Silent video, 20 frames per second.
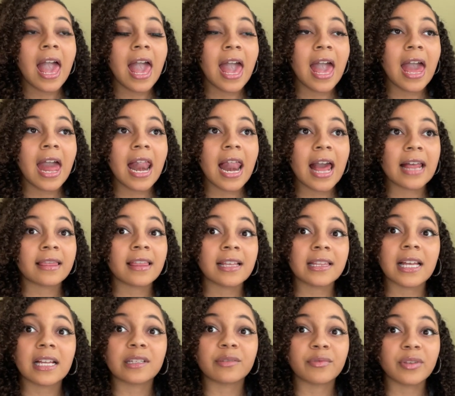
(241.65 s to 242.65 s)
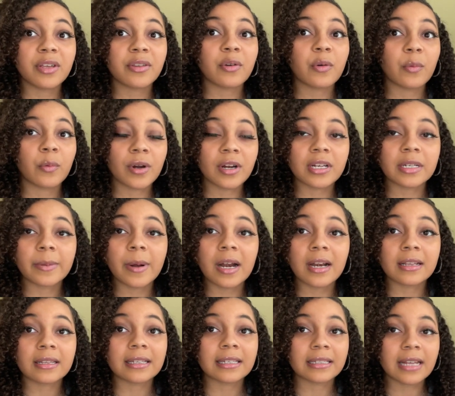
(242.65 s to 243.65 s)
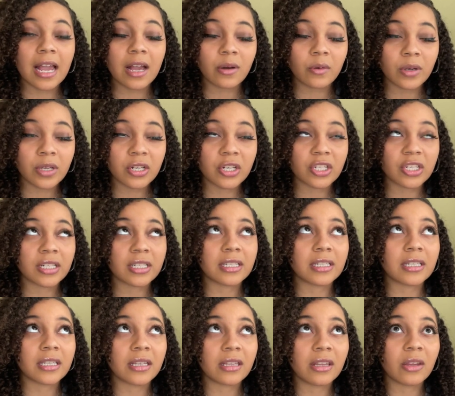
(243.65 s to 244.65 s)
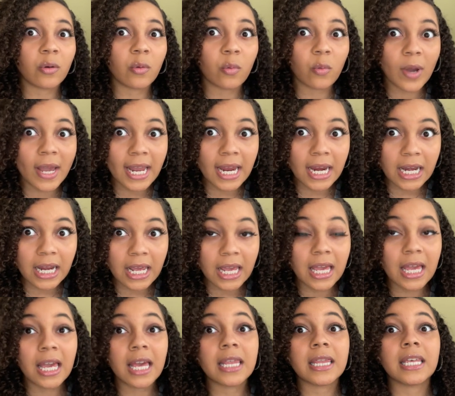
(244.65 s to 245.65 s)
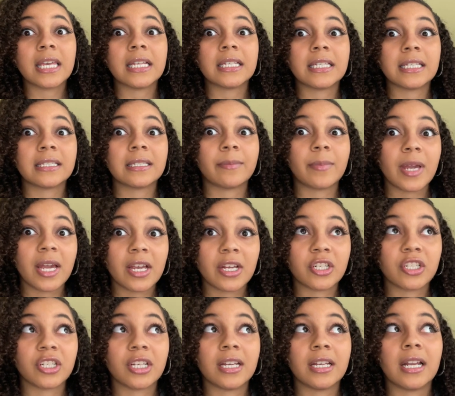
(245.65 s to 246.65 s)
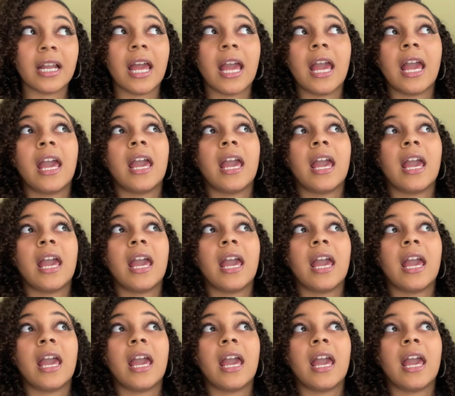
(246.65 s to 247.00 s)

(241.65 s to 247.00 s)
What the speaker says: And I think that's really the worst part of the cycle, is just the waiting and the anticipation